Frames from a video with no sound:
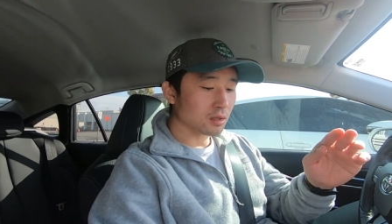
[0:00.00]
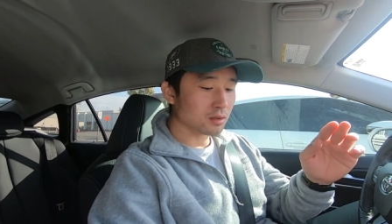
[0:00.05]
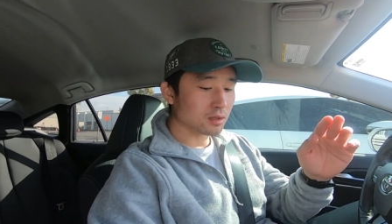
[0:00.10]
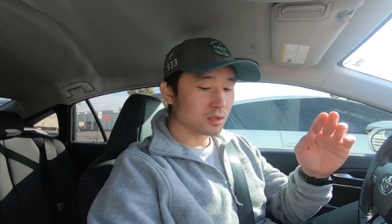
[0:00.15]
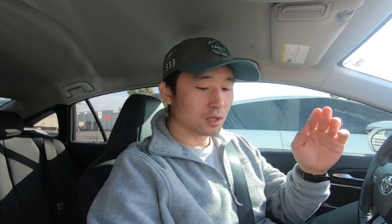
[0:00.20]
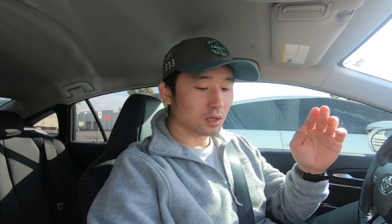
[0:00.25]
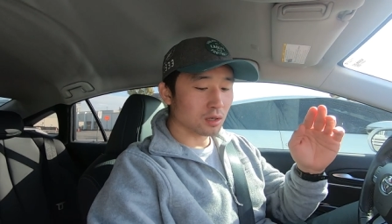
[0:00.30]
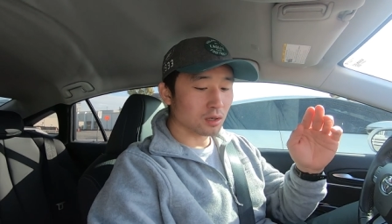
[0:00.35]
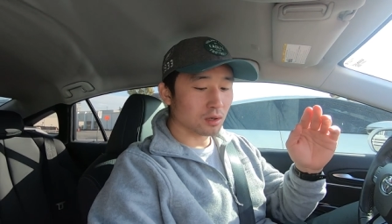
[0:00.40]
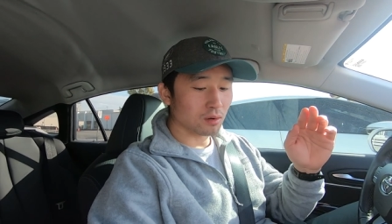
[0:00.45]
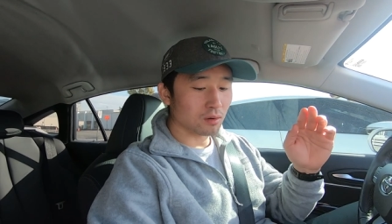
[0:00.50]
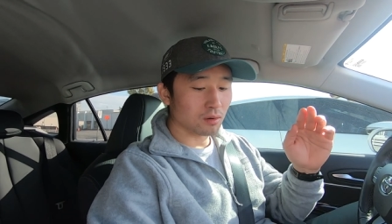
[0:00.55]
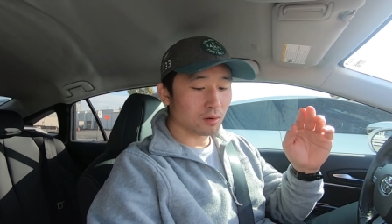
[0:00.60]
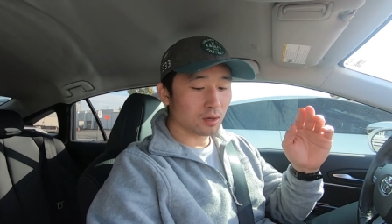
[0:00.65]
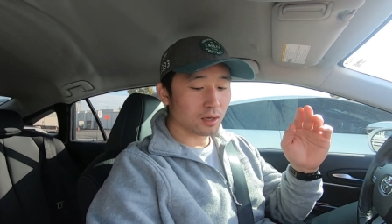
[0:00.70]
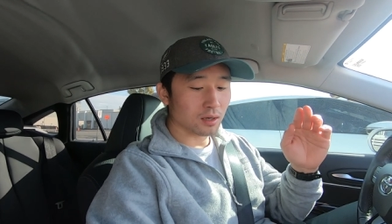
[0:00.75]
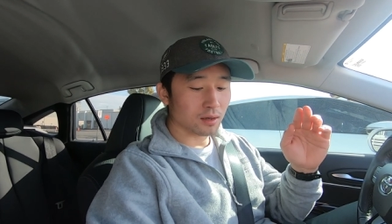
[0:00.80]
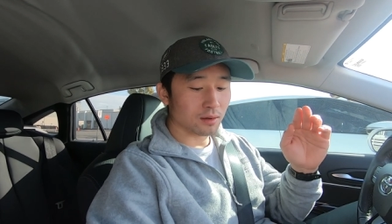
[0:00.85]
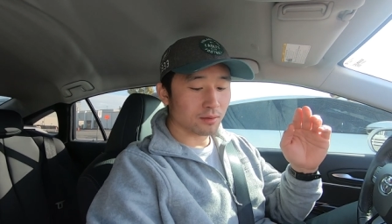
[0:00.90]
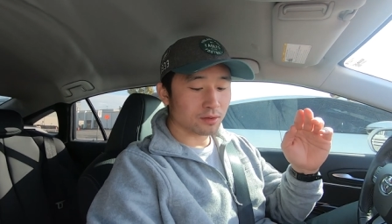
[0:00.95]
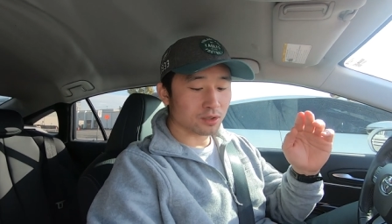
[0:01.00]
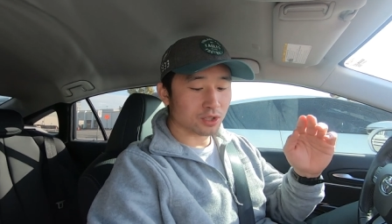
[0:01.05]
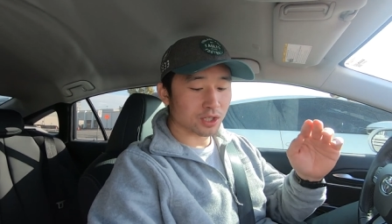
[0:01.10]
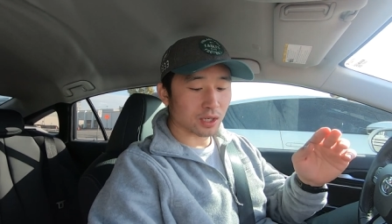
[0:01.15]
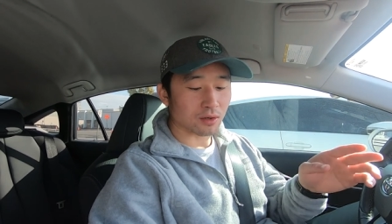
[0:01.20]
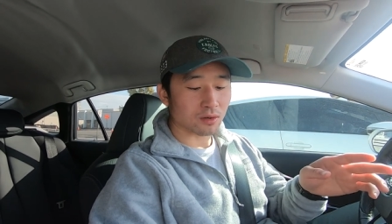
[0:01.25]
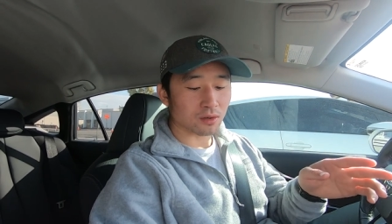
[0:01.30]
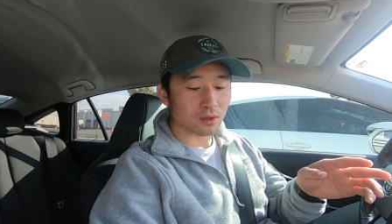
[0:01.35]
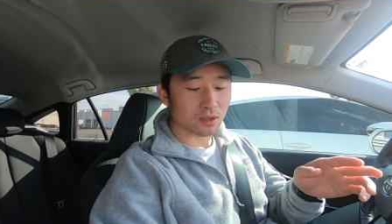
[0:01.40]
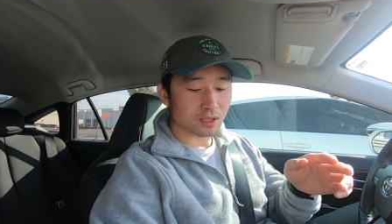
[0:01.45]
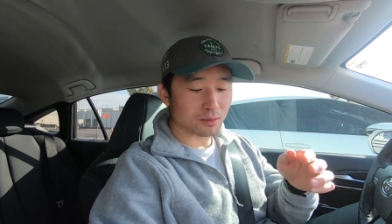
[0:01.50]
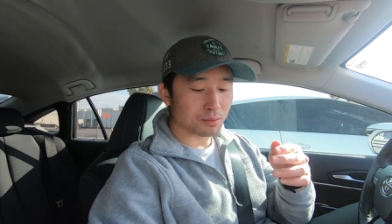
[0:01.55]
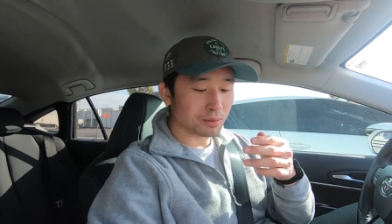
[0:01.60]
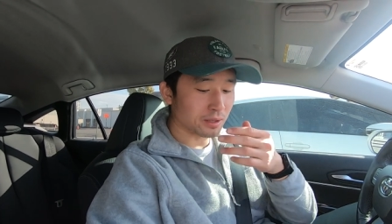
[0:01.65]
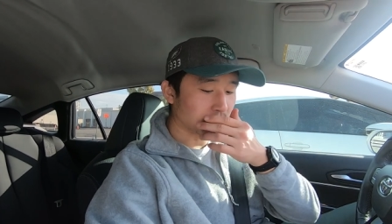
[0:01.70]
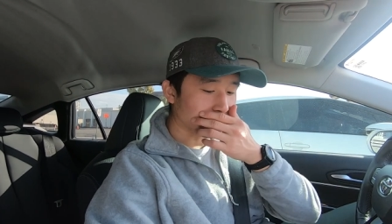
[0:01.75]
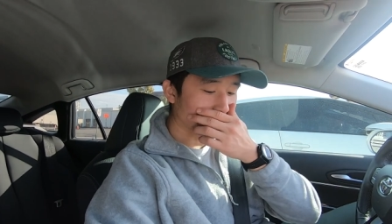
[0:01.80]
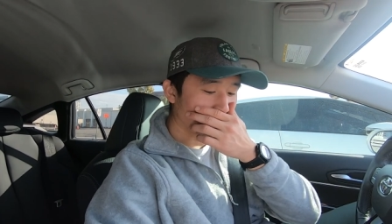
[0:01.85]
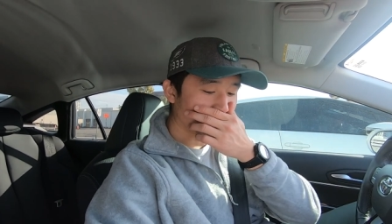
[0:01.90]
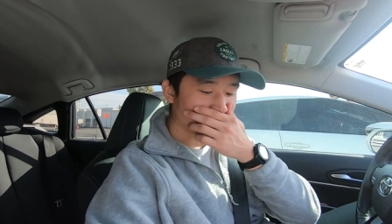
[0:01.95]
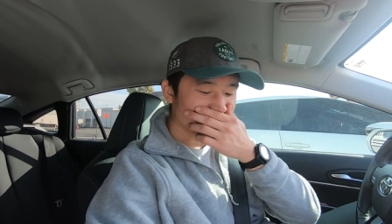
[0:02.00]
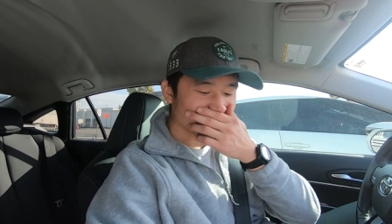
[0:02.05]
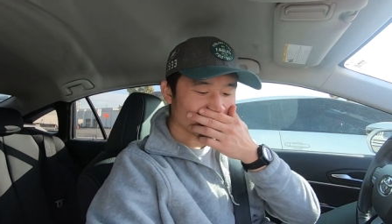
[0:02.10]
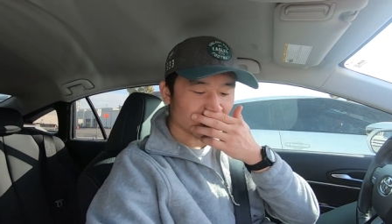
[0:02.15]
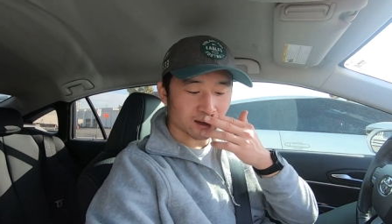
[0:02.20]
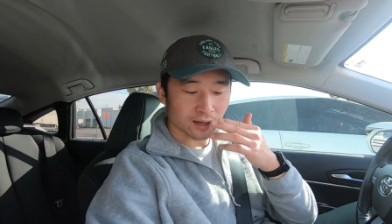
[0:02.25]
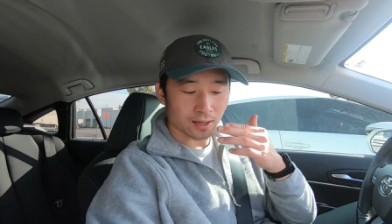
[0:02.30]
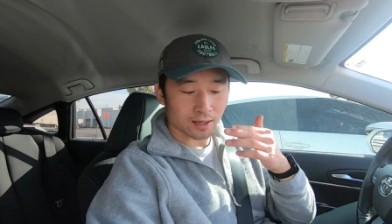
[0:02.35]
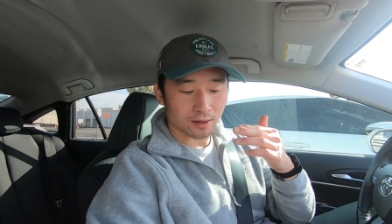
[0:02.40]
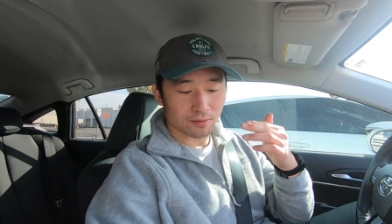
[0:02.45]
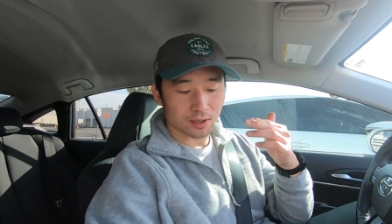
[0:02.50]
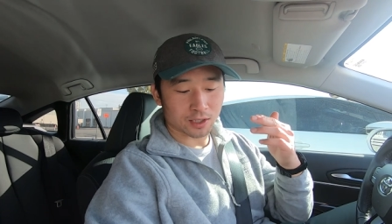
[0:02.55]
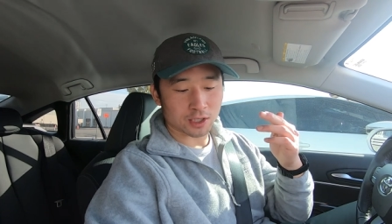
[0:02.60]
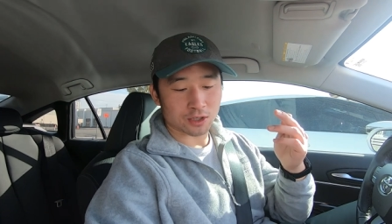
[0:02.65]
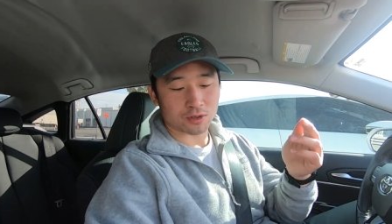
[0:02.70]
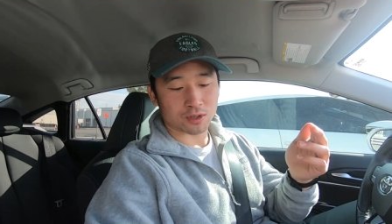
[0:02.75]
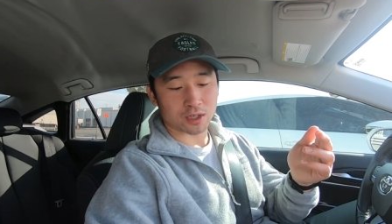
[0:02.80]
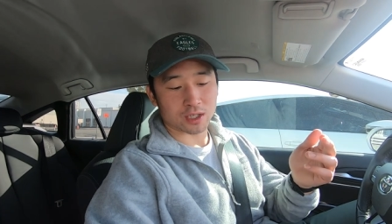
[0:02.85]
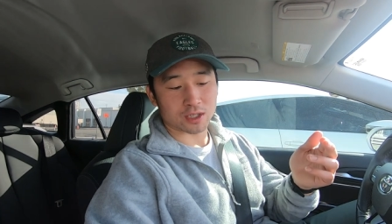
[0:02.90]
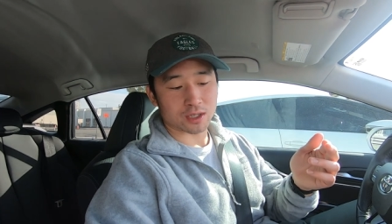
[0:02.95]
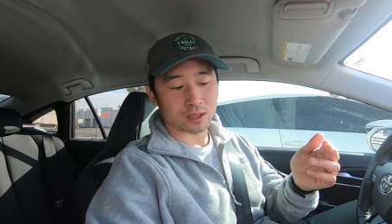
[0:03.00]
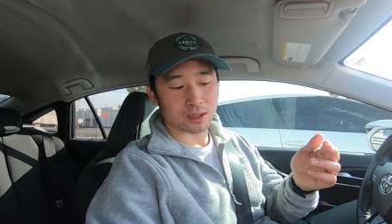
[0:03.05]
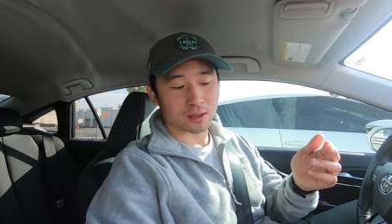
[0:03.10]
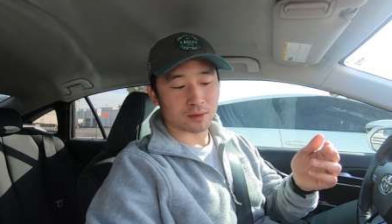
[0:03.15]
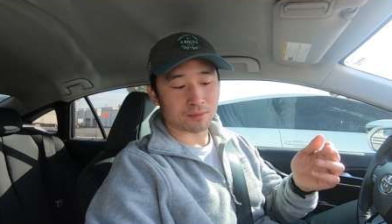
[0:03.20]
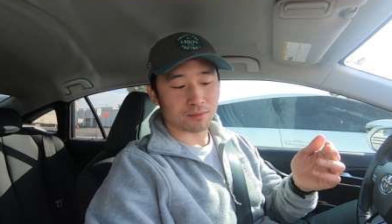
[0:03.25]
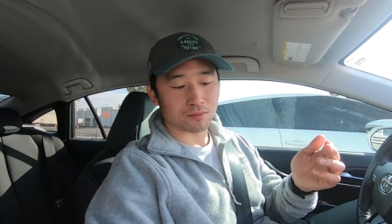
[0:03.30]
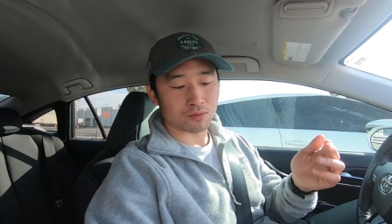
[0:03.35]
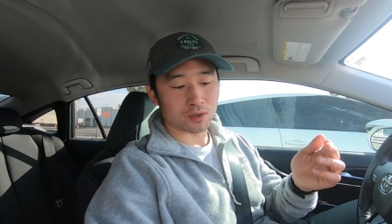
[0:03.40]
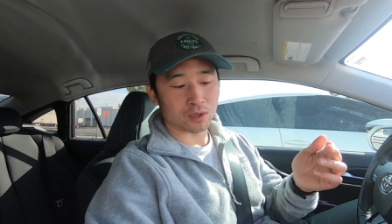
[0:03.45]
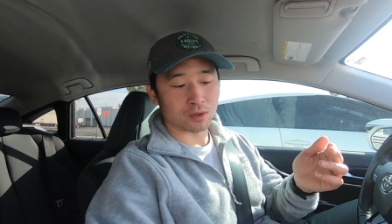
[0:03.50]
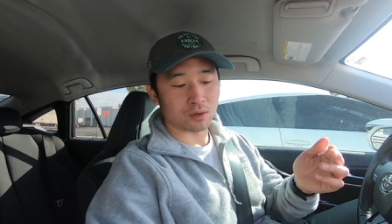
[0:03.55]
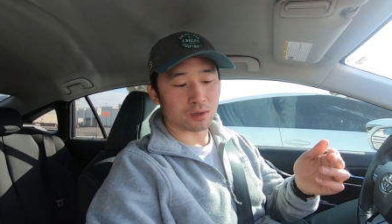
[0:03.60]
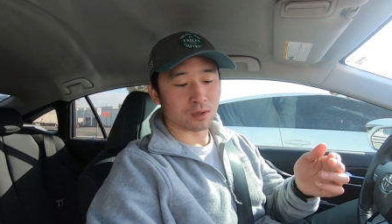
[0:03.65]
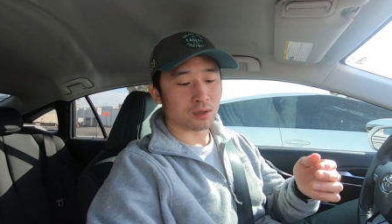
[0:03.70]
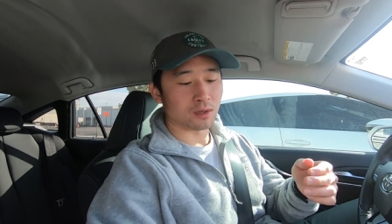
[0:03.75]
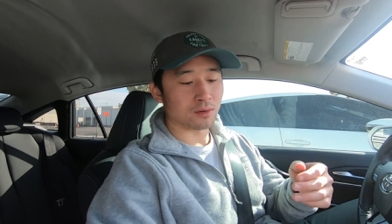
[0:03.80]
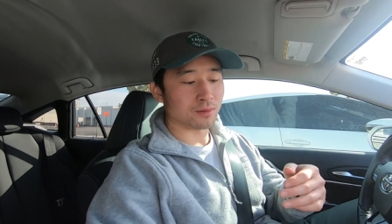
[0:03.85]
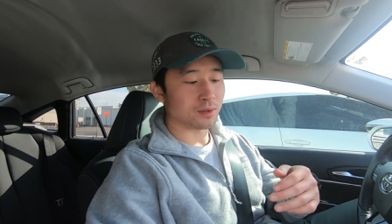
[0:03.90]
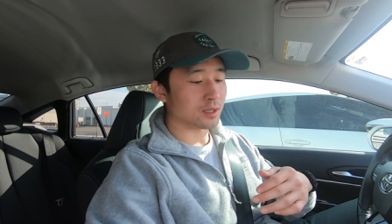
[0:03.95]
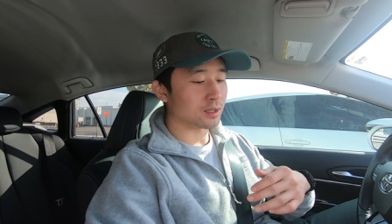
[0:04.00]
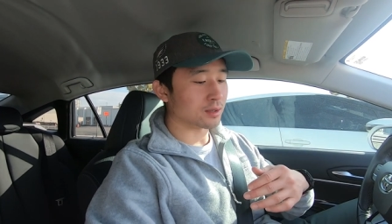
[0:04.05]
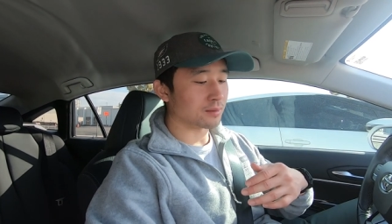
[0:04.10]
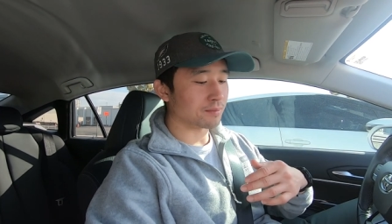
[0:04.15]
So generally speaking, a registration renewal,